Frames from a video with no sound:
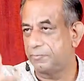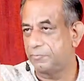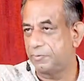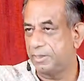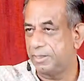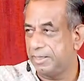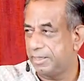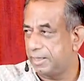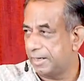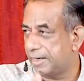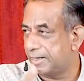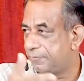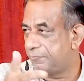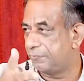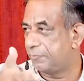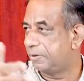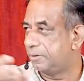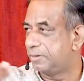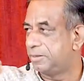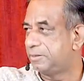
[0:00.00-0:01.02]
of worldly
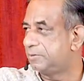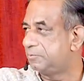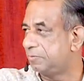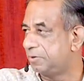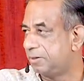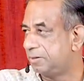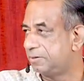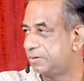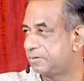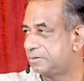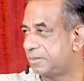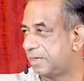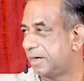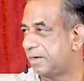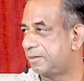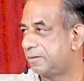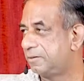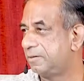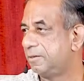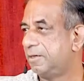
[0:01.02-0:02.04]
life, all this will
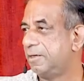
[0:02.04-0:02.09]
start